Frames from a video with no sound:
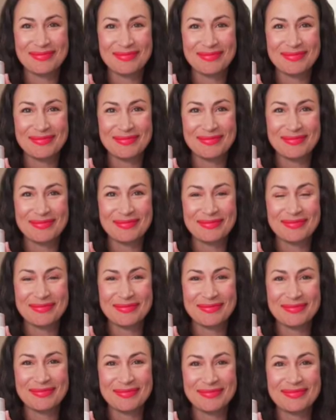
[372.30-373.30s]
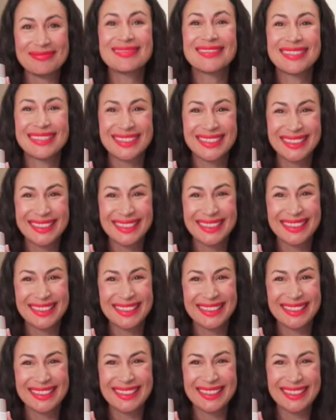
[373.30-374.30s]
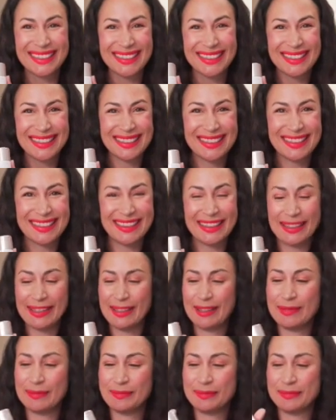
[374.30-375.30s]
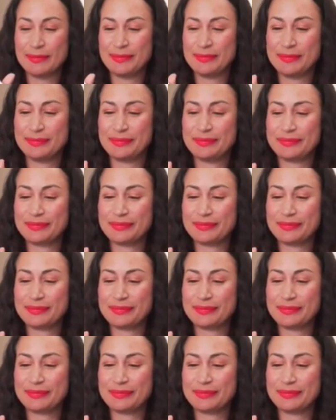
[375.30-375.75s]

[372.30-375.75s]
The person shown says nothing.